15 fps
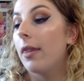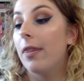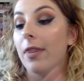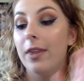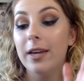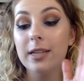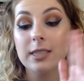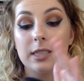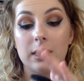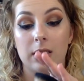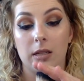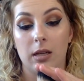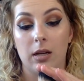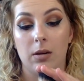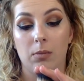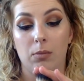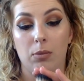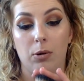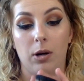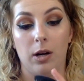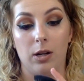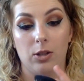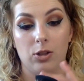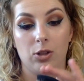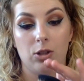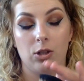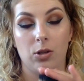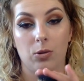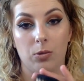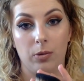This
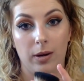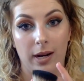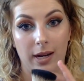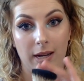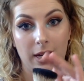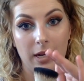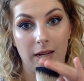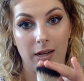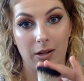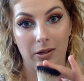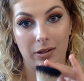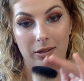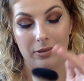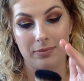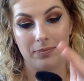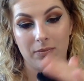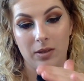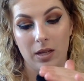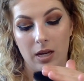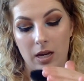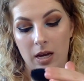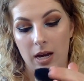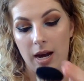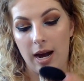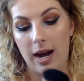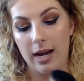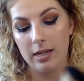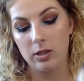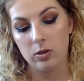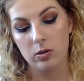brush right here,
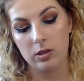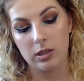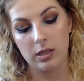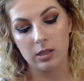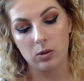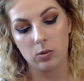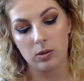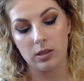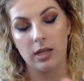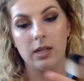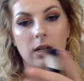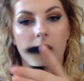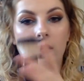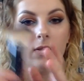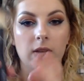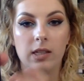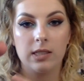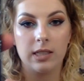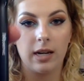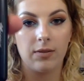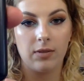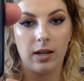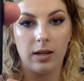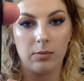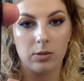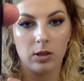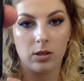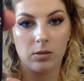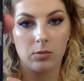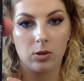I use this one, and none of these have names
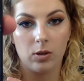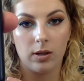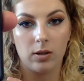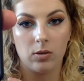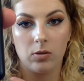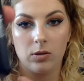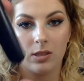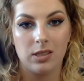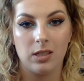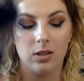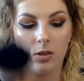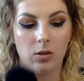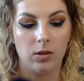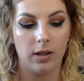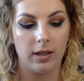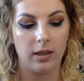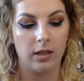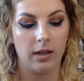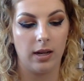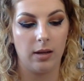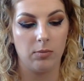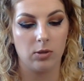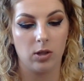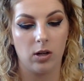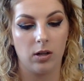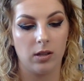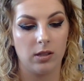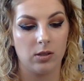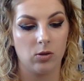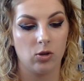on them, so I don't know what to tell you like the names are.
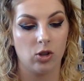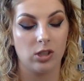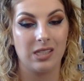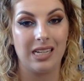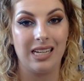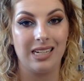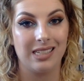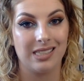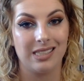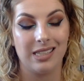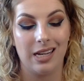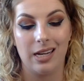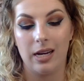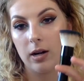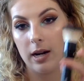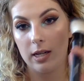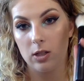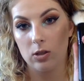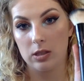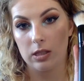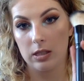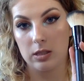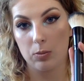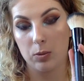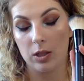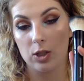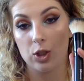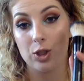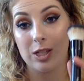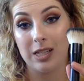This is just in a set. I use this
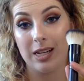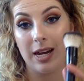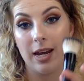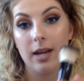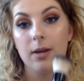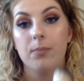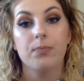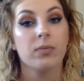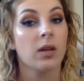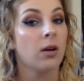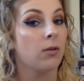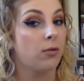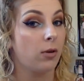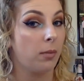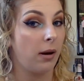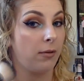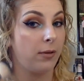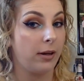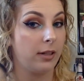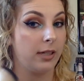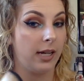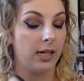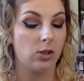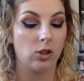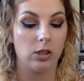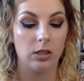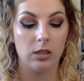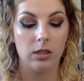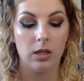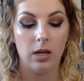brush today for my
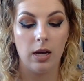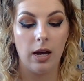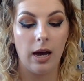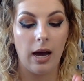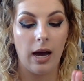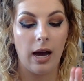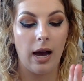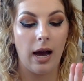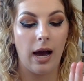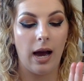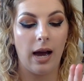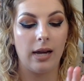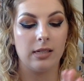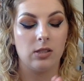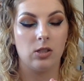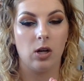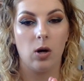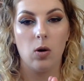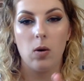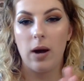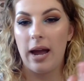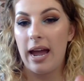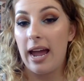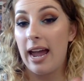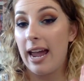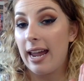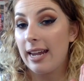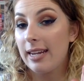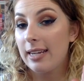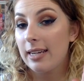foundation. I don't
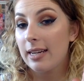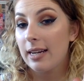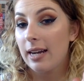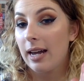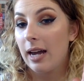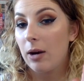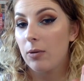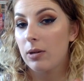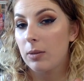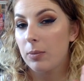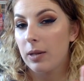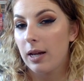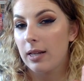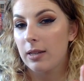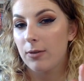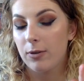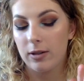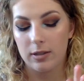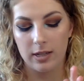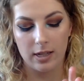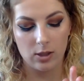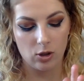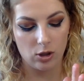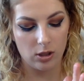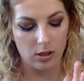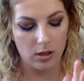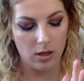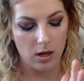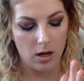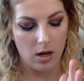hate how it applied the foundation,